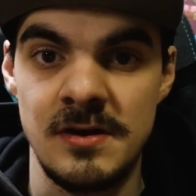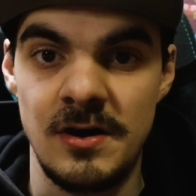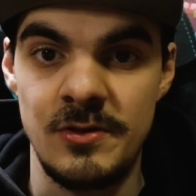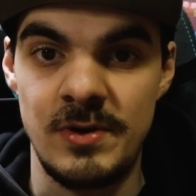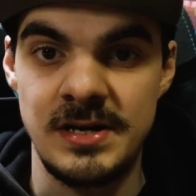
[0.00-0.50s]

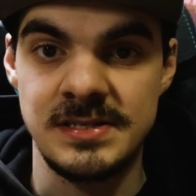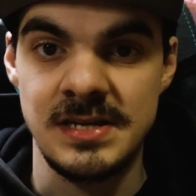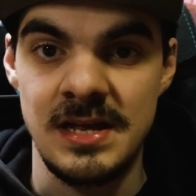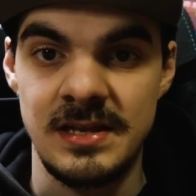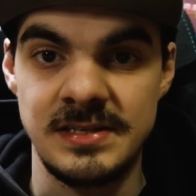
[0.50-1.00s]

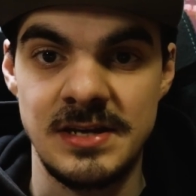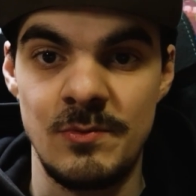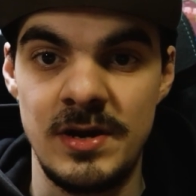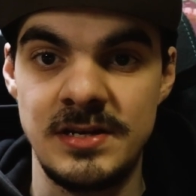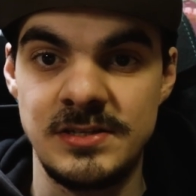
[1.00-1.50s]
Otherwise, let's get
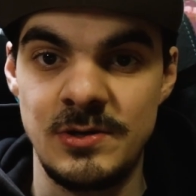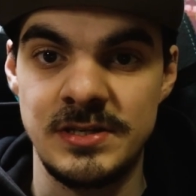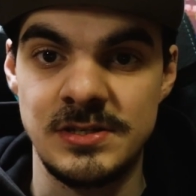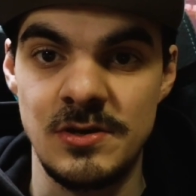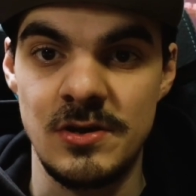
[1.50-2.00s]
right into
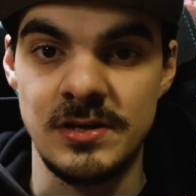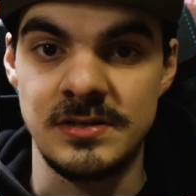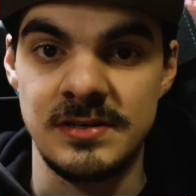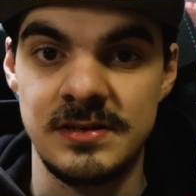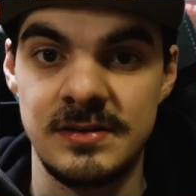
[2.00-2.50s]
it so you
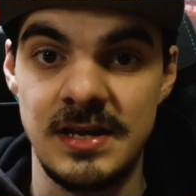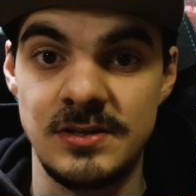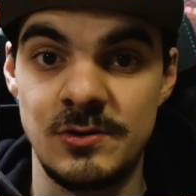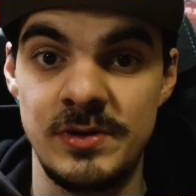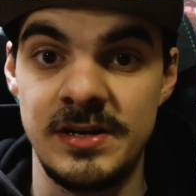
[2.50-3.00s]
can get
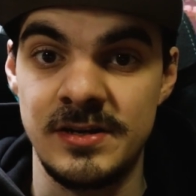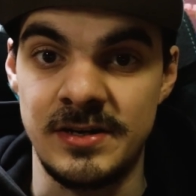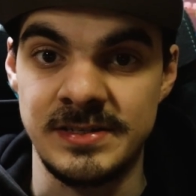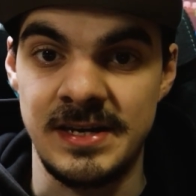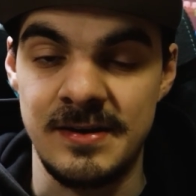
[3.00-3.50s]
to creating
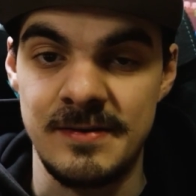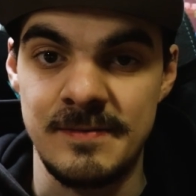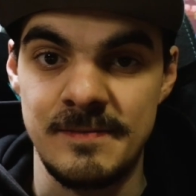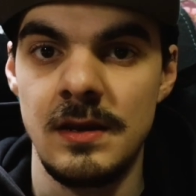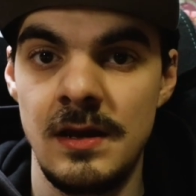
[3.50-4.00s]
content.
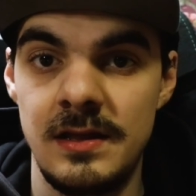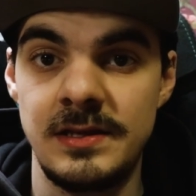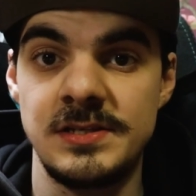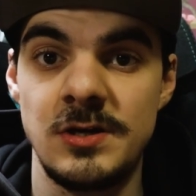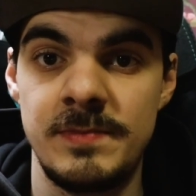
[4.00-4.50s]

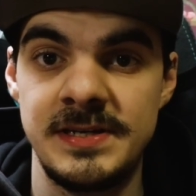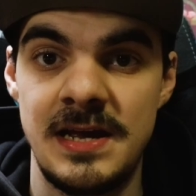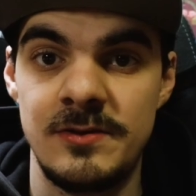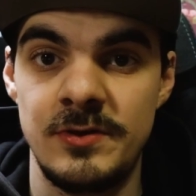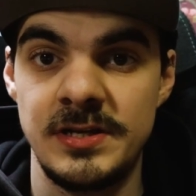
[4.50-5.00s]
Let's start by
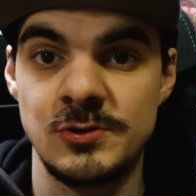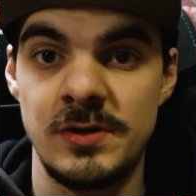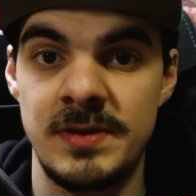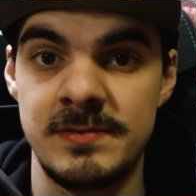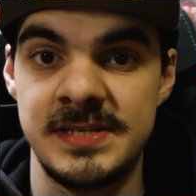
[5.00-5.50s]
downloading
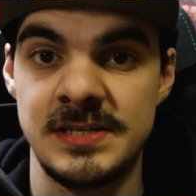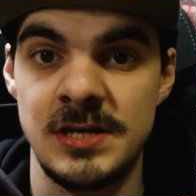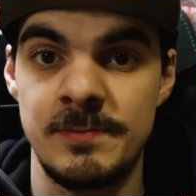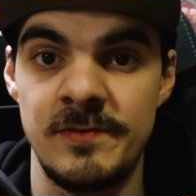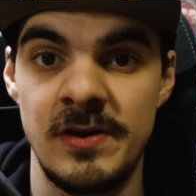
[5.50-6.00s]
Streamlabs
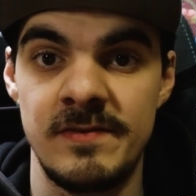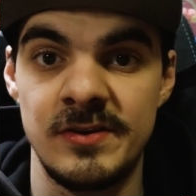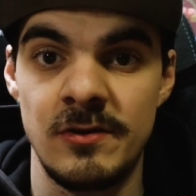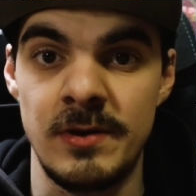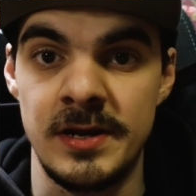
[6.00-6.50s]
desktop if you
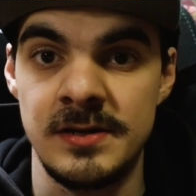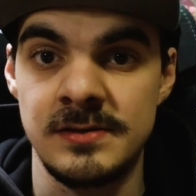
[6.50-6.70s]
haven't already.